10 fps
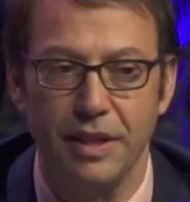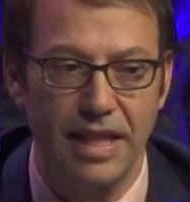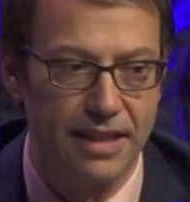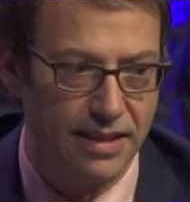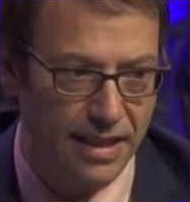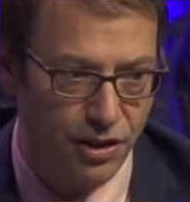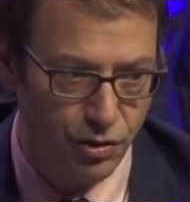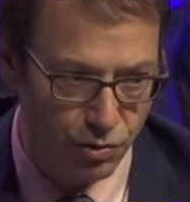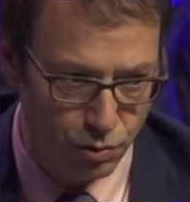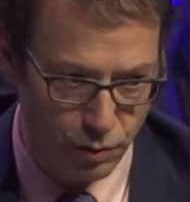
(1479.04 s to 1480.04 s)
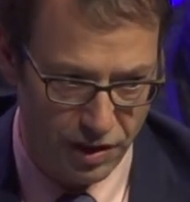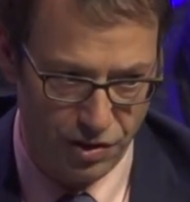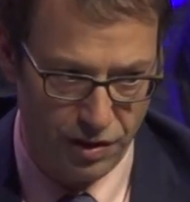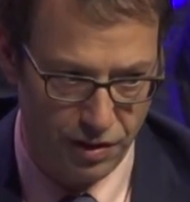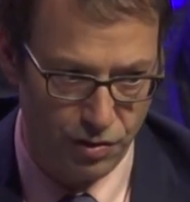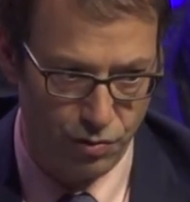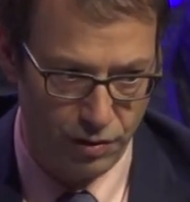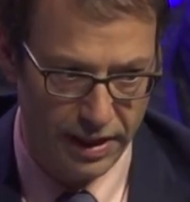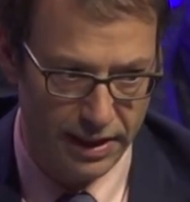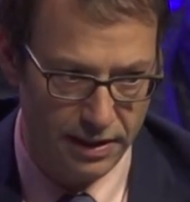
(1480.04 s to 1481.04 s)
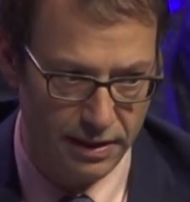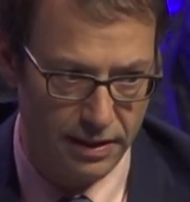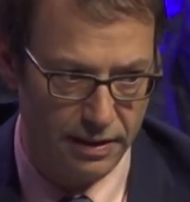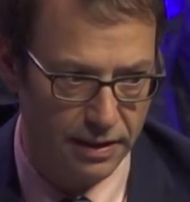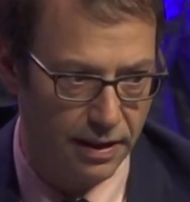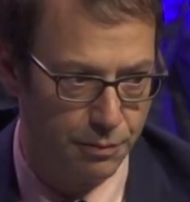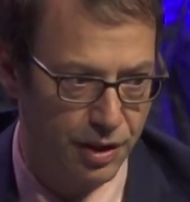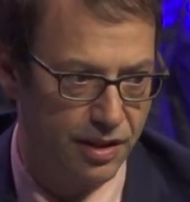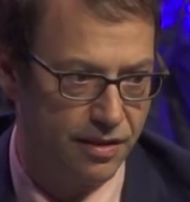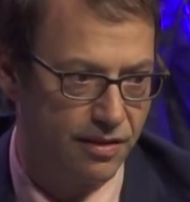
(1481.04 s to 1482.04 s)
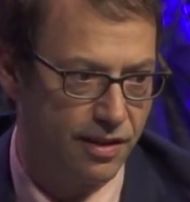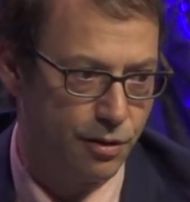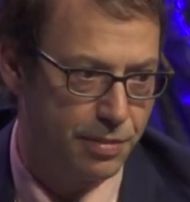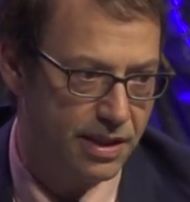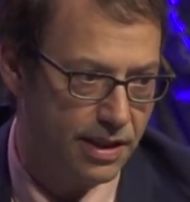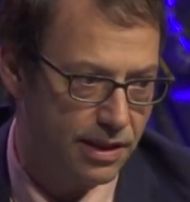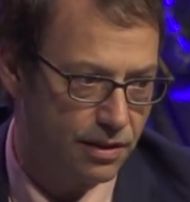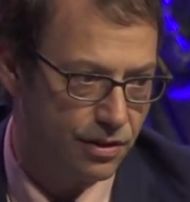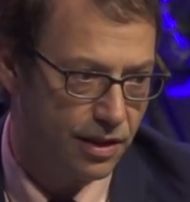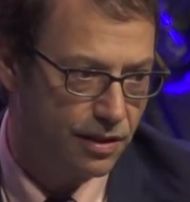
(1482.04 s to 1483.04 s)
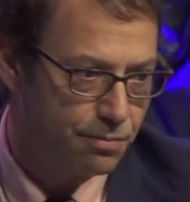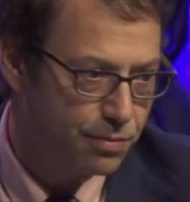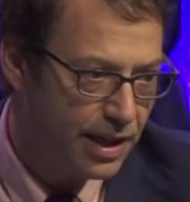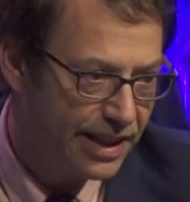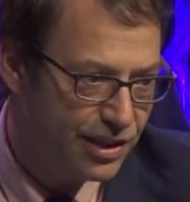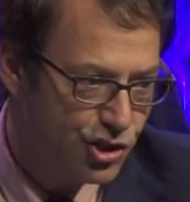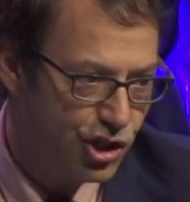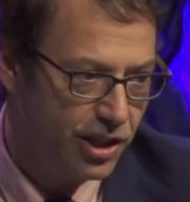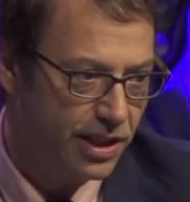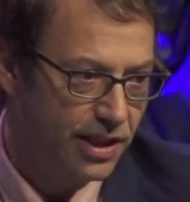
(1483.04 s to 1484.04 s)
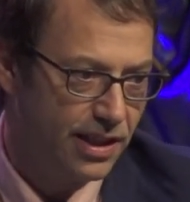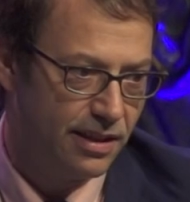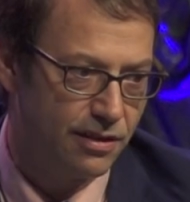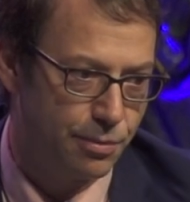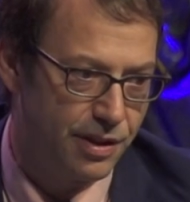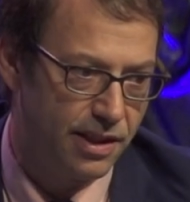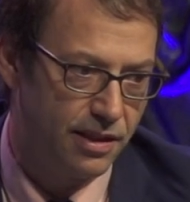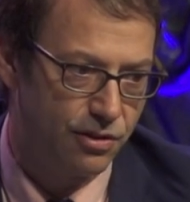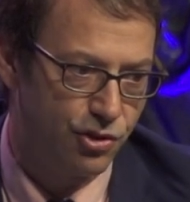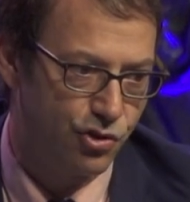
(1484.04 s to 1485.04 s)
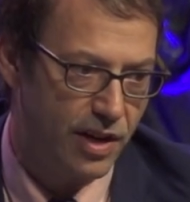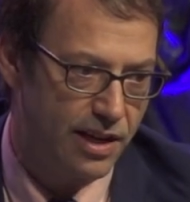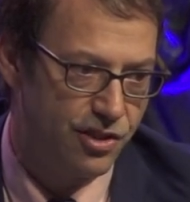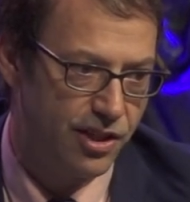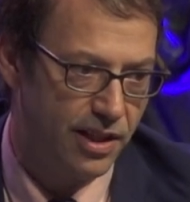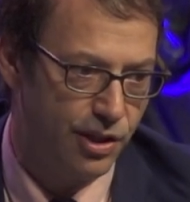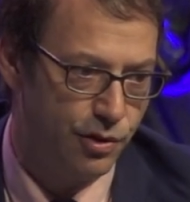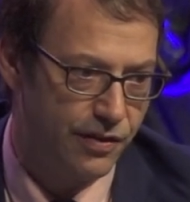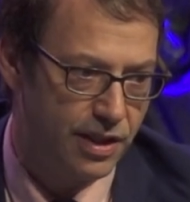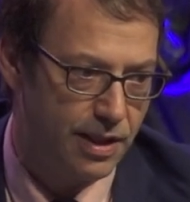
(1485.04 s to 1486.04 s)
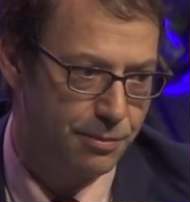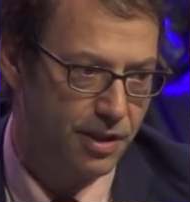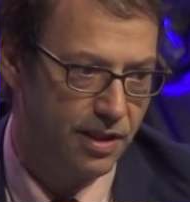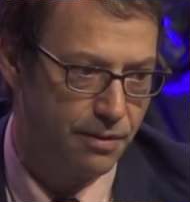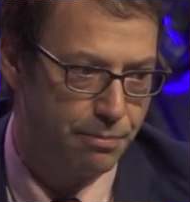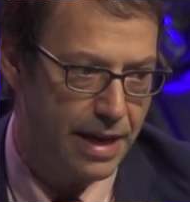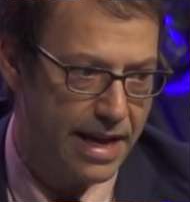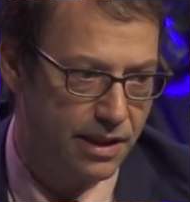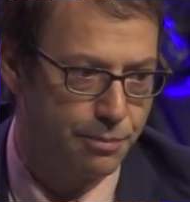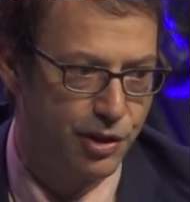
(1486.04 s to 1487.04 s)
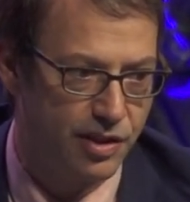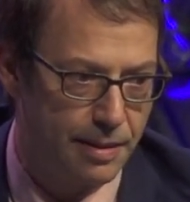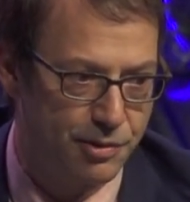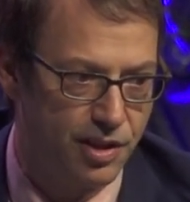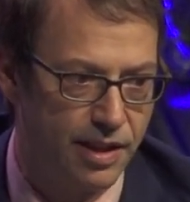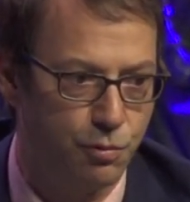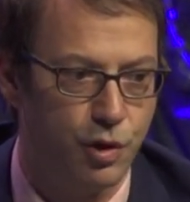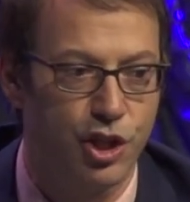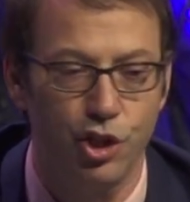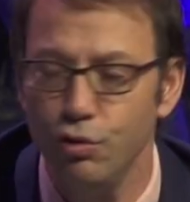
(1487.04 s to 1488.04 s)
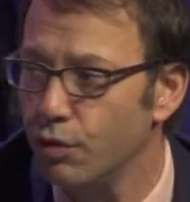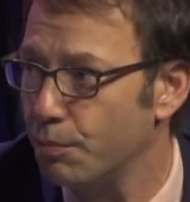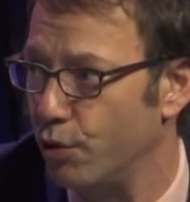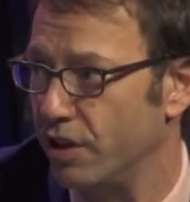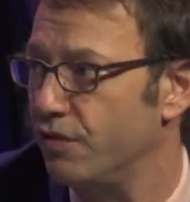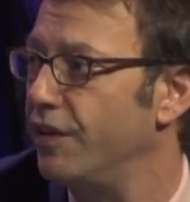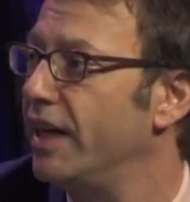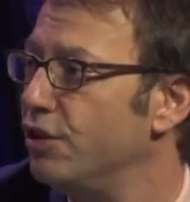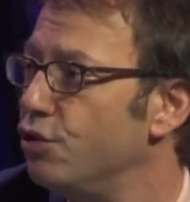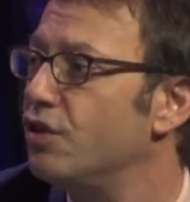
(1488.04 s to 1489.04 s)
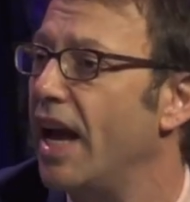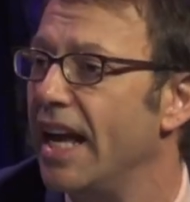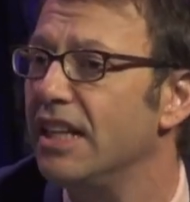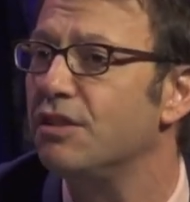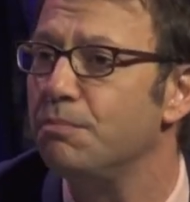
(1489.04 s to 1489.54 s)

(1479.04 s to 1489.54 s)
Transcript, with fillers: that's, and it goes to a question on the screen, um, which is, is there a particular, it's Brian G., is there a particular strategy that you have adopted to combat the perception that what you report is fake news? Yeah. And it's